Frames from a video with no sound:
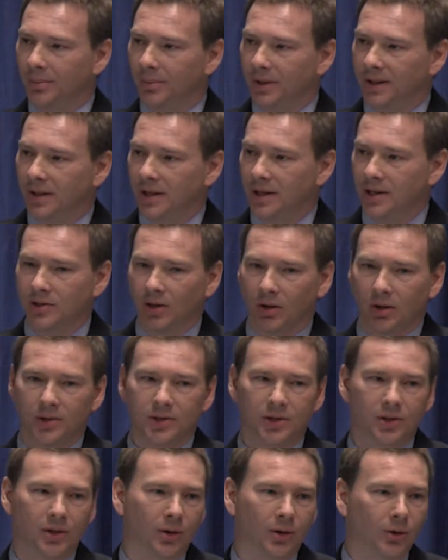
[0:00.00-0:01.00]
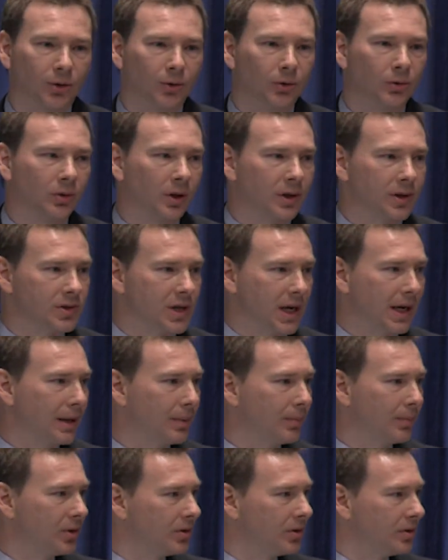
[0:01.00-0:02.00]
but these also are
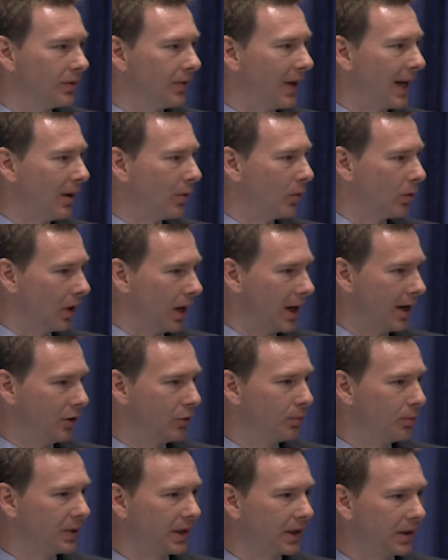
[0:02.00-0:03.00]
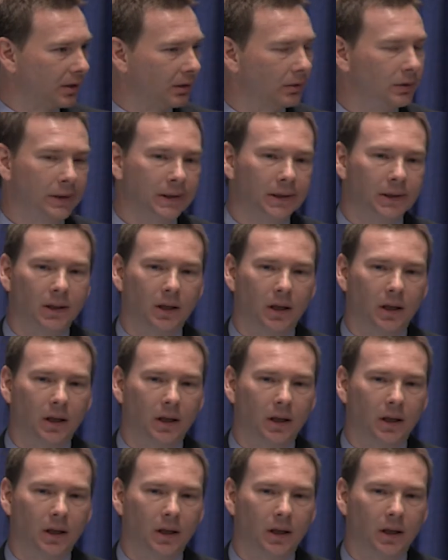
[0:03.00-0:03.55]
examples of how we're helping